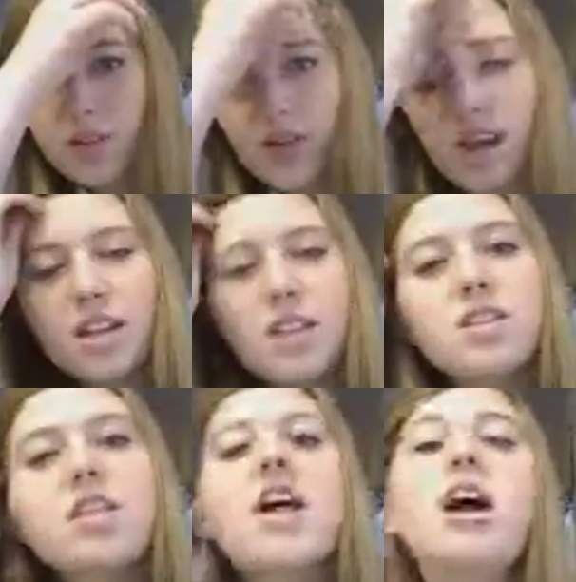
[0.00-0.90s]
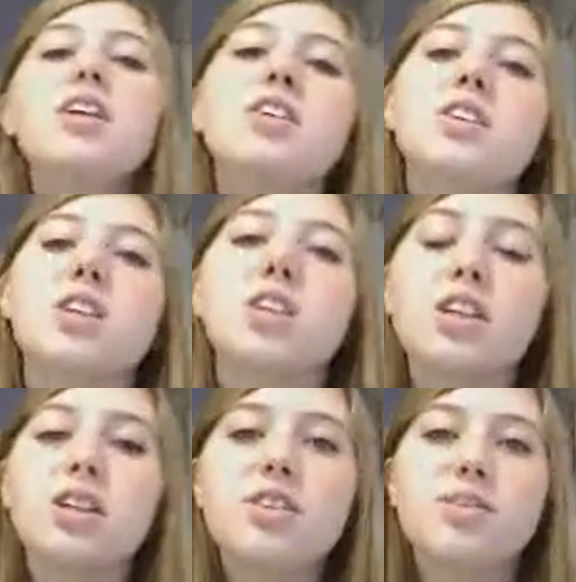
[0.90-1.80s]
And there's a lot you can
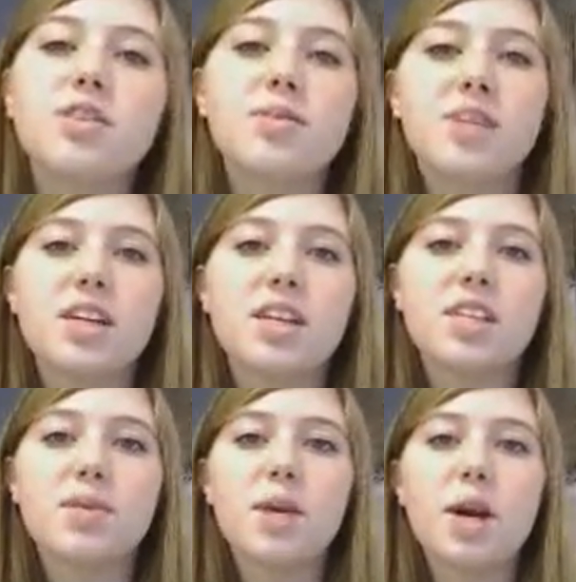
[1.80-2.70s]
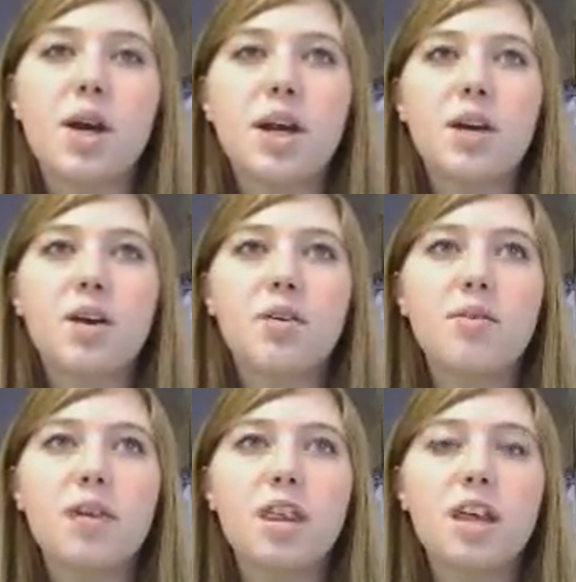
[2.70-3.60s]
learn from this, but
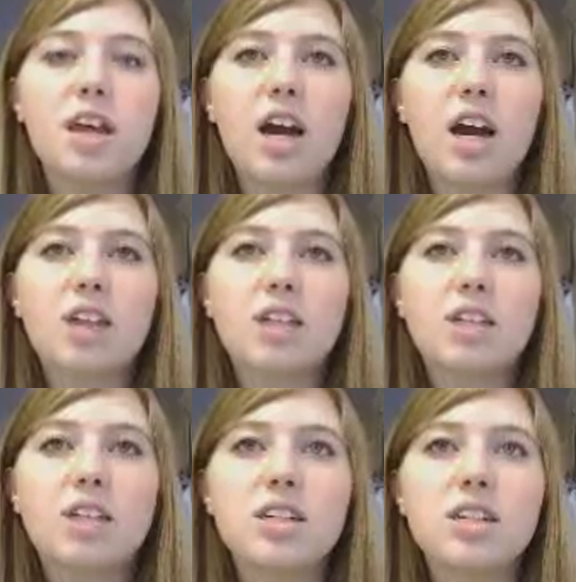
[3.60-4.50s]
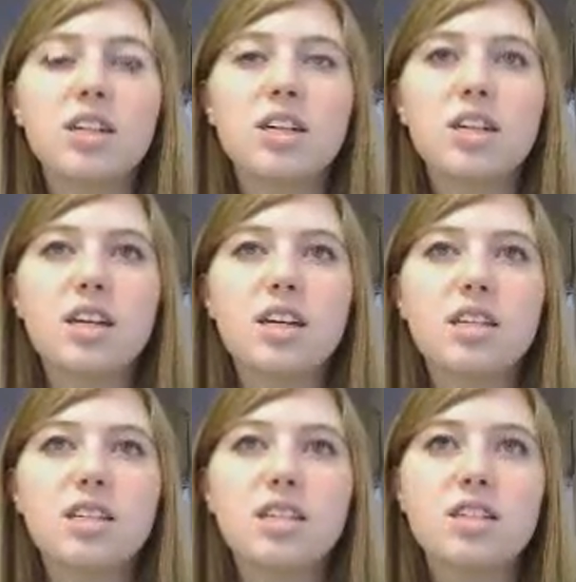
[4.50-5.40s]
one thing I learned
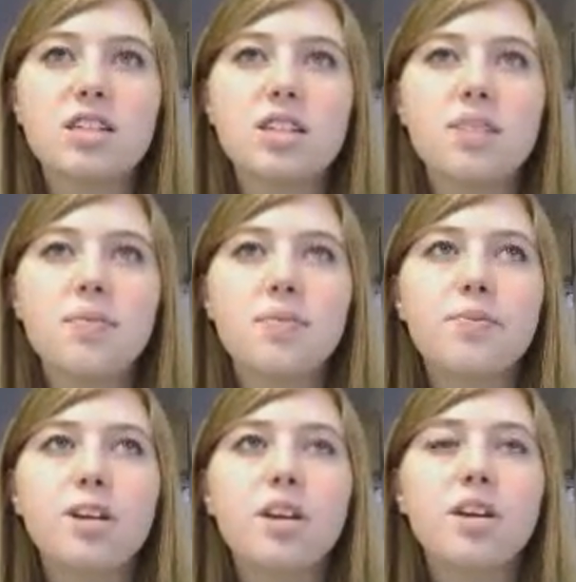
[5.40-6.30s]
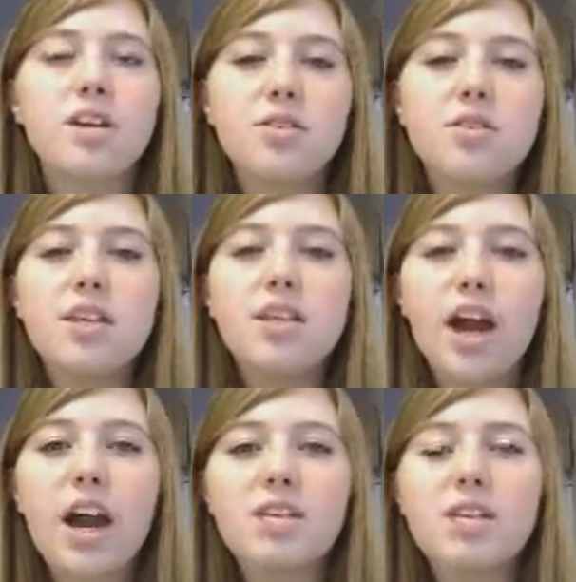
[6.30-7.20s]
is you really
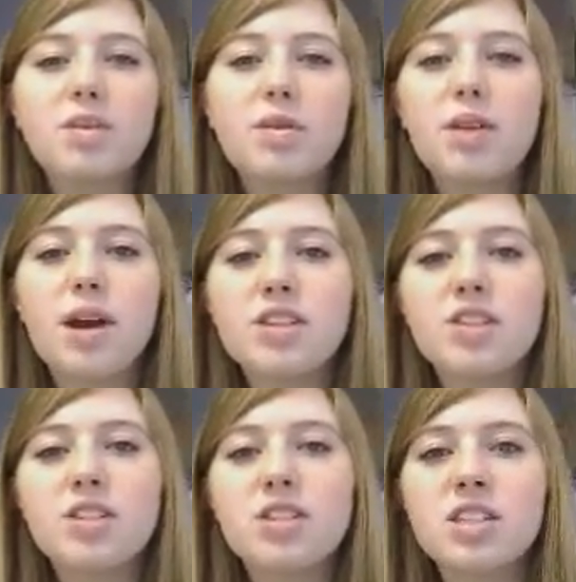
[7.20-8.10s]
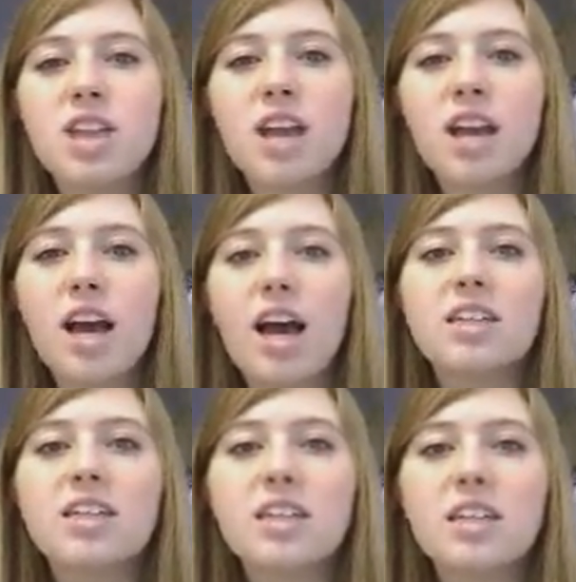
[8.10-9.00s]
have to be righteous
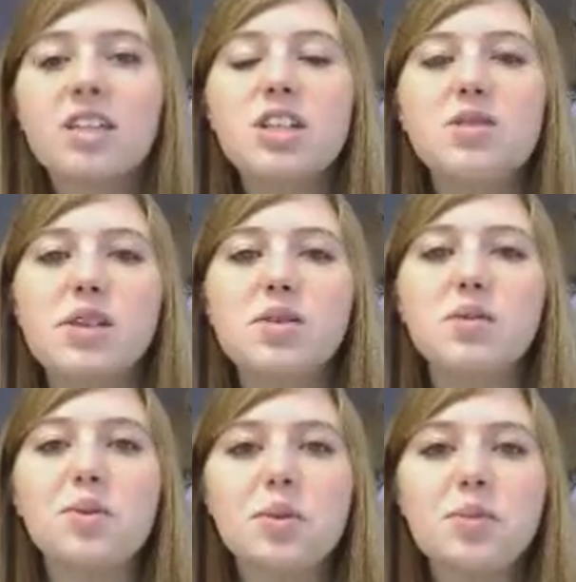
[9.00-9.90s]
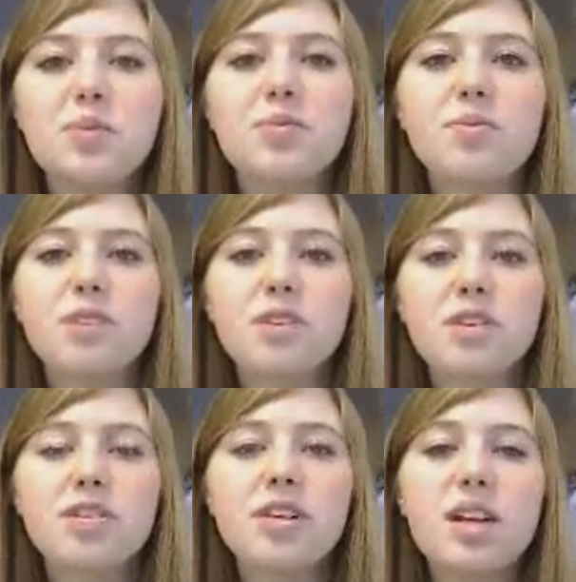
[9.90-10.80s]
as an individual.
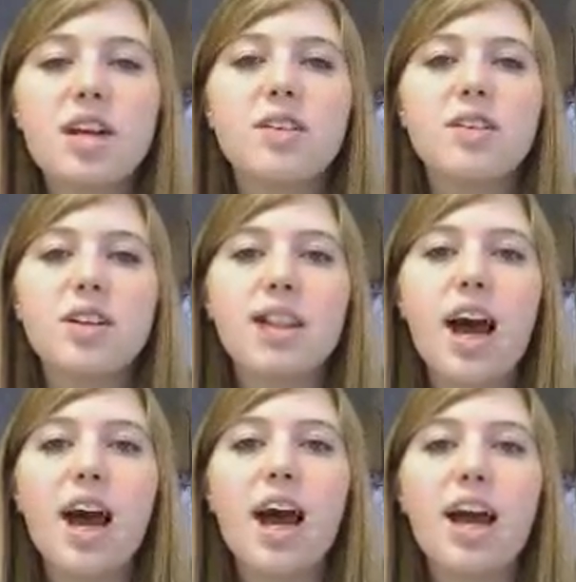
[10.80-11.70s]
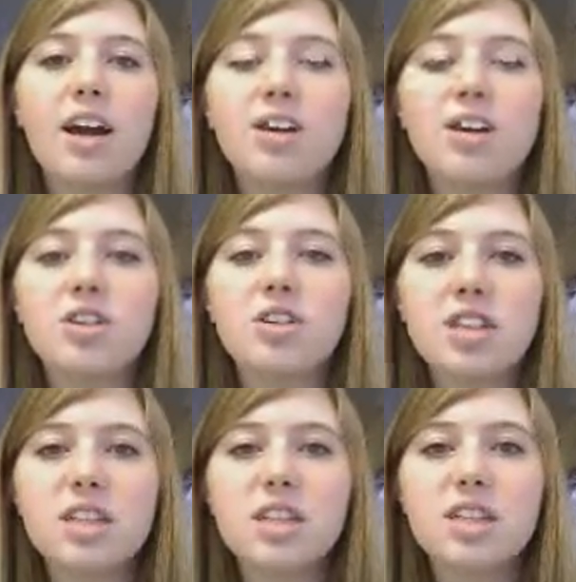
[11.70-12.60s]
You can't rely on your
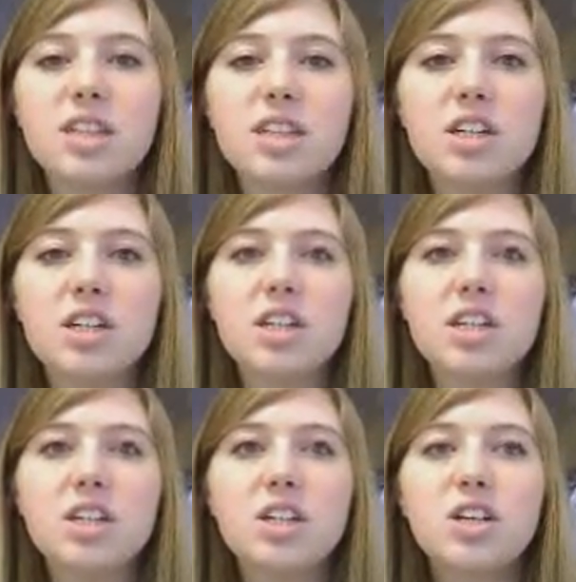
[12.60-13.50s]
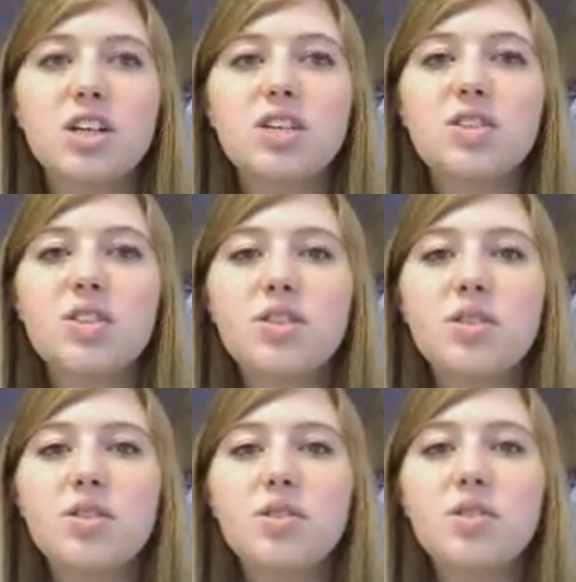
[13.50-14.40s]
leader
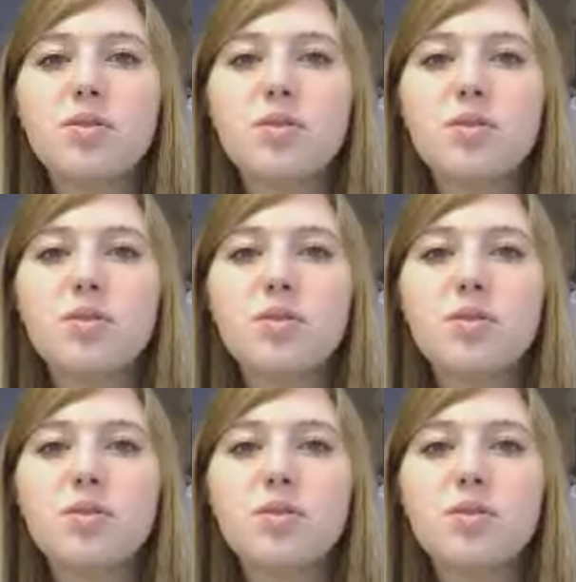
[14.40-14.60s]
to